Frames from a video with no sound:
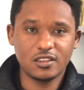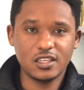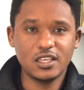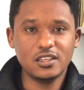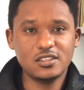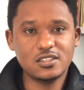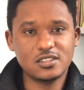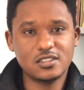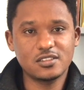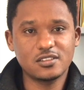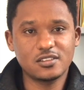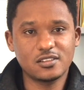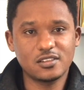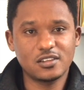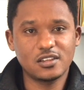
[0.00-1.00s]
This
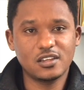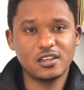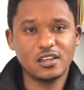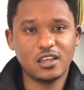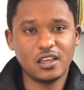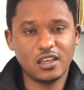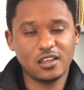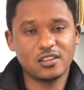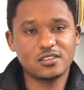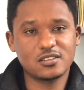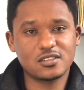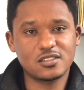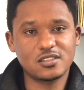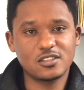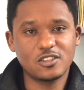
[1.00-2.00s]

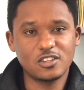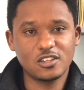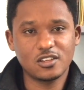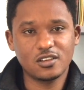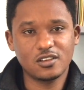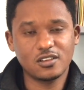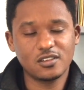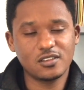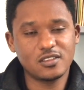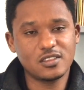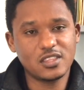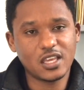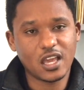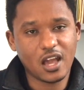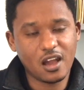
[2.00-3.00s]
is
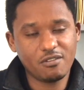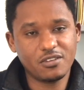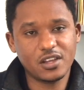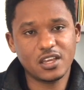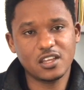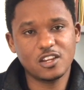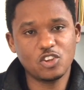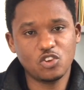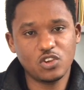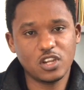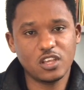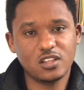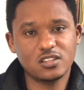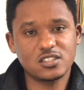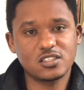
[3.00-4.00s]
the African
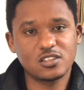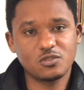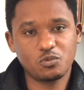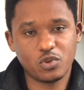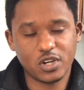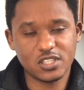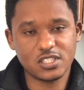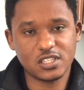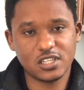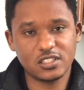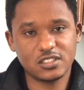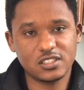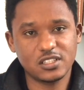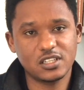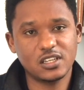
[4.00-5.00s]
Union's
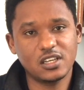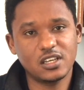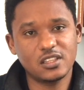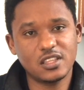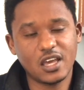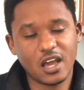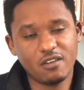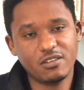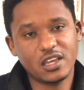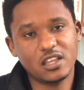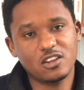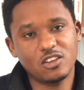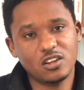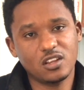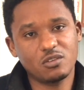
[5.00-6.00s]
president. The
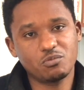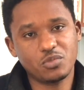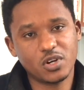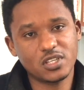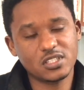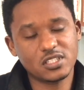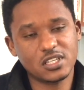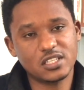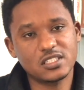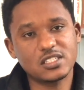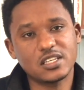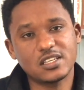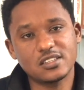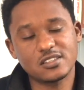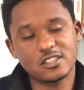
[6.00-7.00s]
African Union president
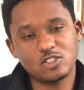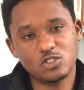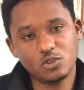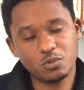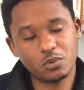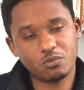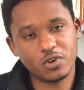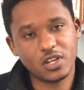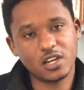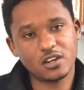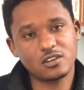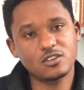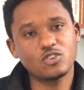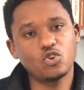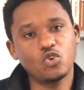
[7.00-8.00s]
is a super
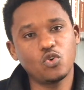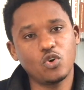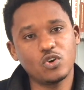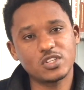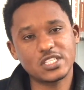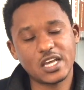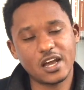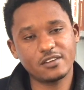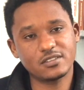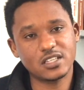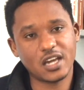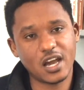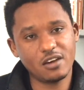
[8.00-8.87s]
predator who goes after